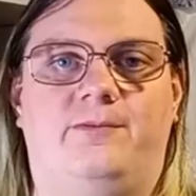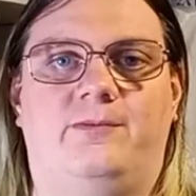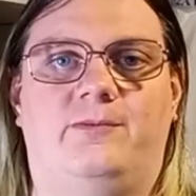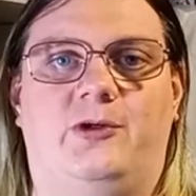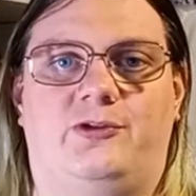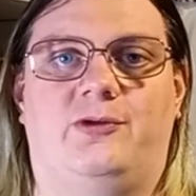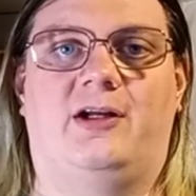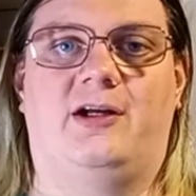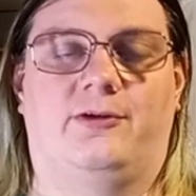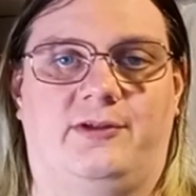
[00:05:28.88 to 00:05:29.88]
what you are
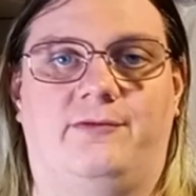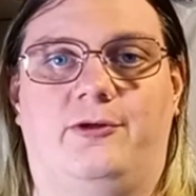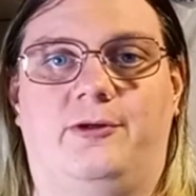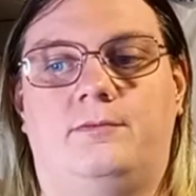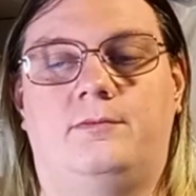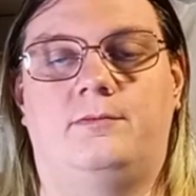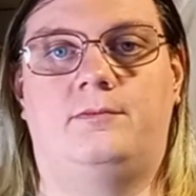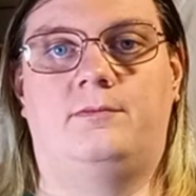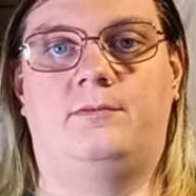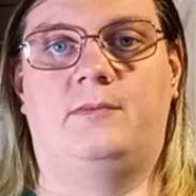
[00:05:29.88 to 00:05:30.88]
counting for.
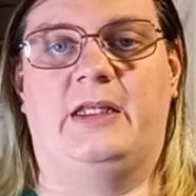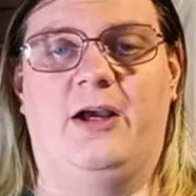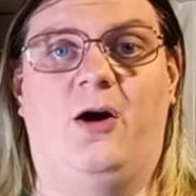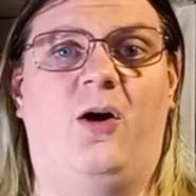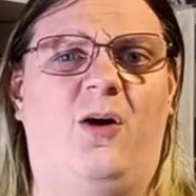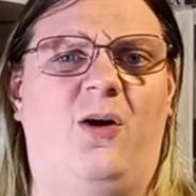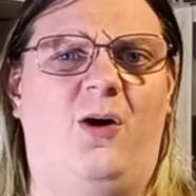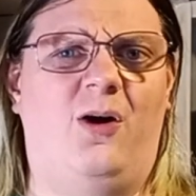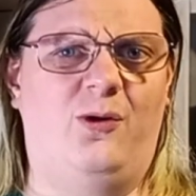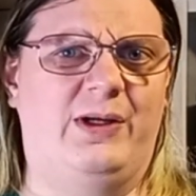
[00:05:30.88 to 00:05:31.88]
He
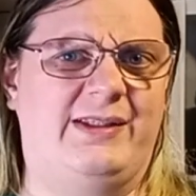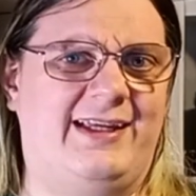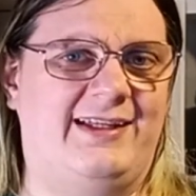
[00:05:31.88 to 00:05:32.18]
always gets